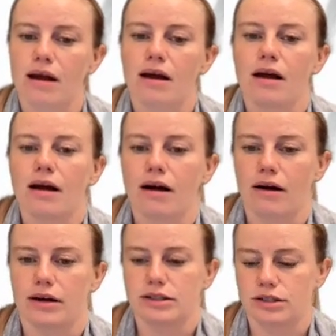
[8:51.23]
All right,
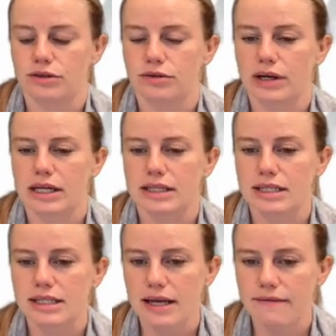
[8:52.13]
2 and
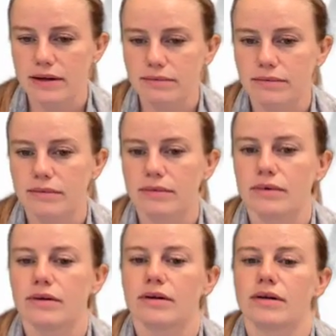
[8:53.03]
7.
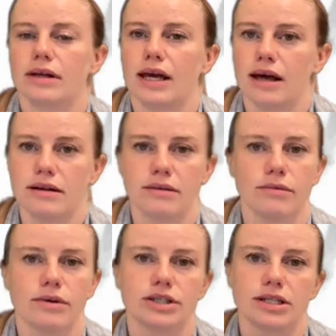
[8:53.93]
Again, we're
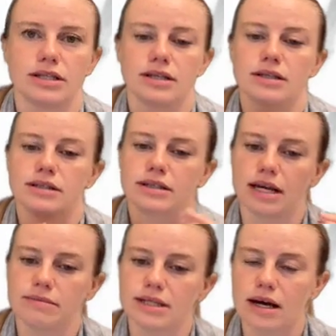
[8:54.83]
just same
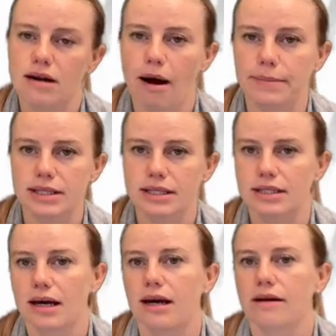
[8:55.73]
side, opposite side
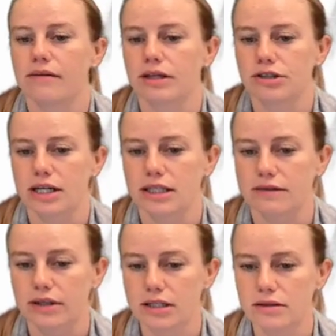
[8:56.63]
of the
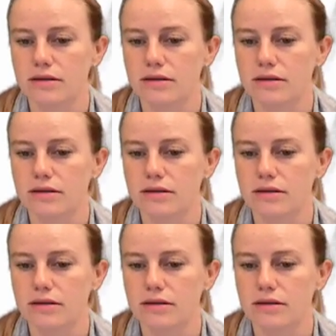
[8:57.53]
transversal.